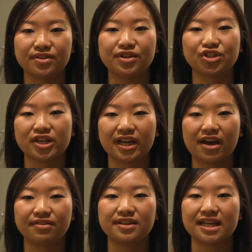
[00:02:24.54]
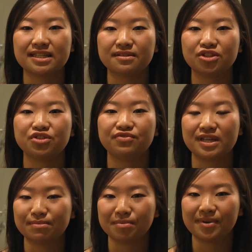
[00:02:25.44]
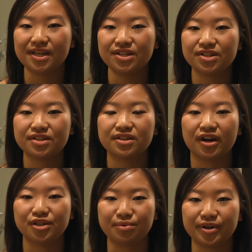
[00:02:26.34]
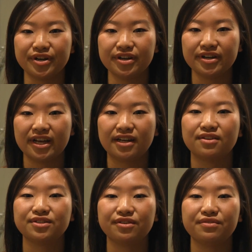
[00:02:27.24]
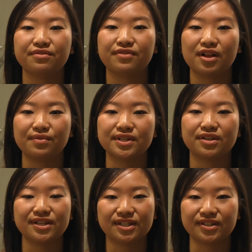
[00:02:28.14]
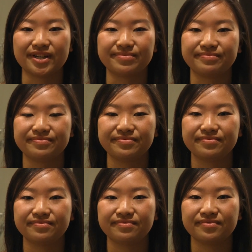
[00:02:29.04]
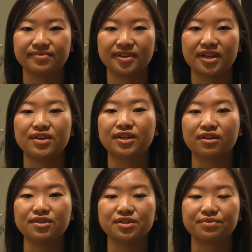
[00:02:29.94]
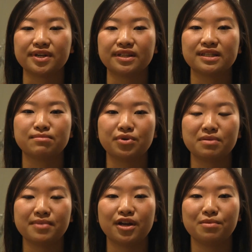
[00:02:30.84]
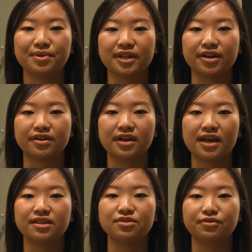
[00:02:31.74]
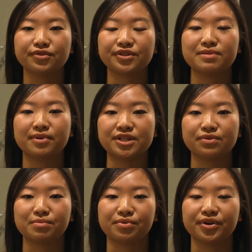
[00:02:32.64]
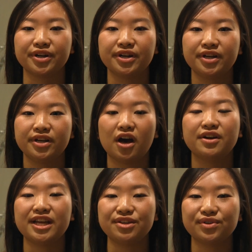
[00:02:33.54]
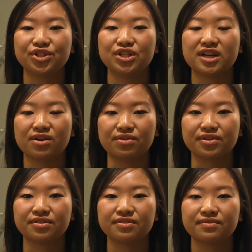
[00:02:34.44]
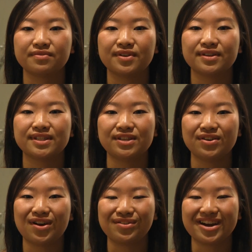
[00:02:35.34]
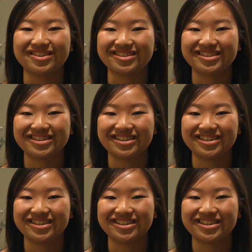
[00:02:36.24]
you can check out the SG Facebook page, our Twitter, and also follow us on Instagram. You can also read the smoking ban open letter and the university budget report on AUSG.org. See you all around.